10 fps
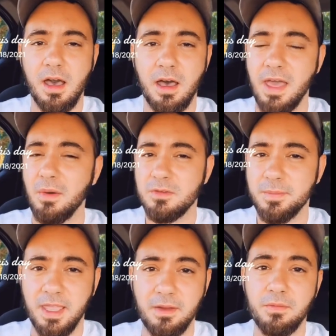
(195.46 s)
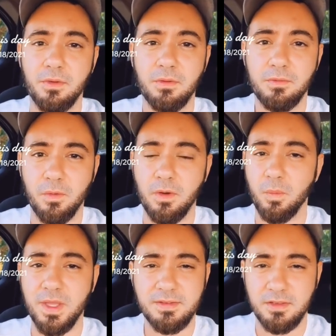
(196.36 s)
That was painful
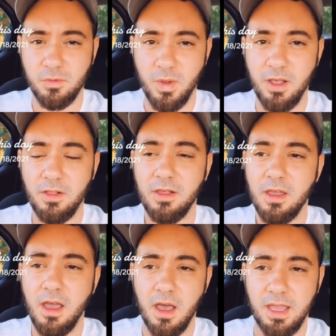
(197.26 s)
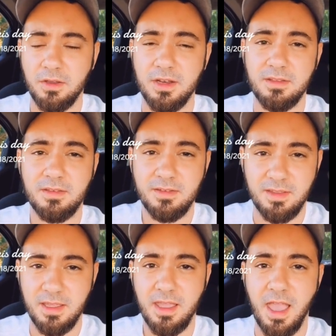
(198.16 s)
for weeks as well. I couldn't
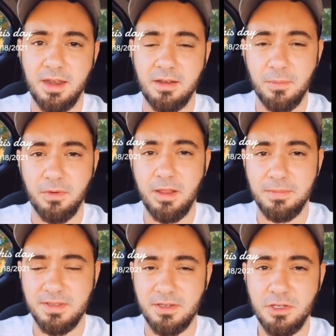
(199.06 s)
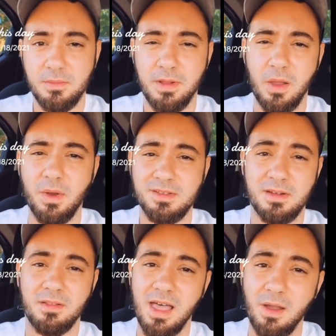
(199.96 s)
sit at an upright position, but I
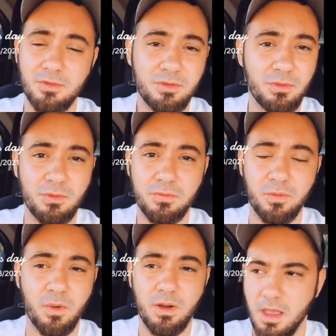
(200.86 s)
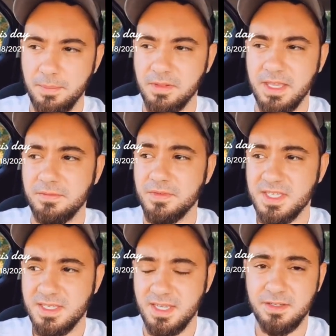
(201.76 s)
wasn't allowed to for, I
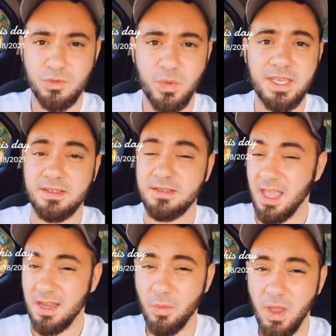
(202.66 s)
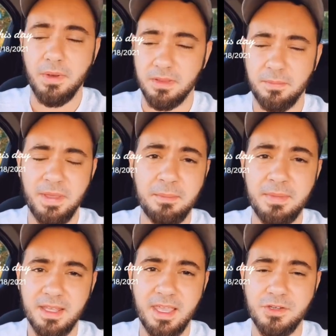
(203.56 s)
believe, 6 weeks anyway. But the pain
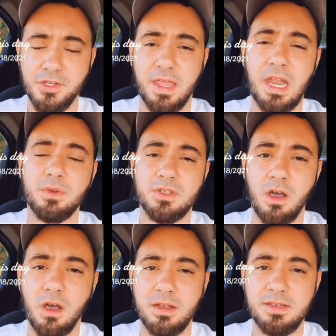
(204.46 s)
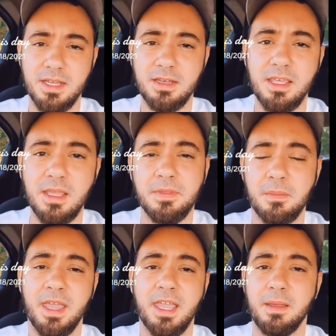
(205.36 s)
medication that I was on did keep
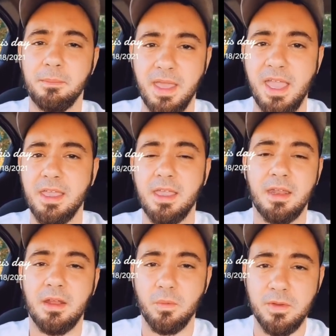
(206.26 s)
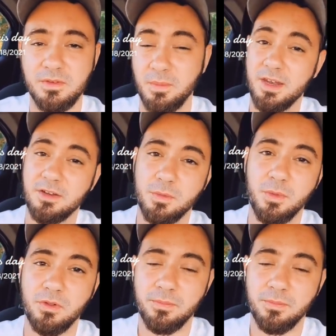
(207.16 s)
the pain at bay, and it was manageable.